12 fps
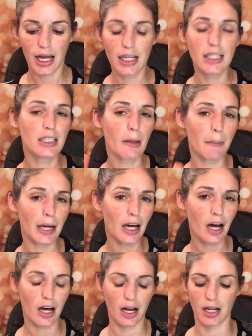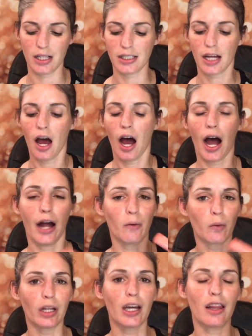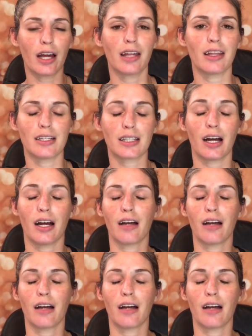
is because I really like these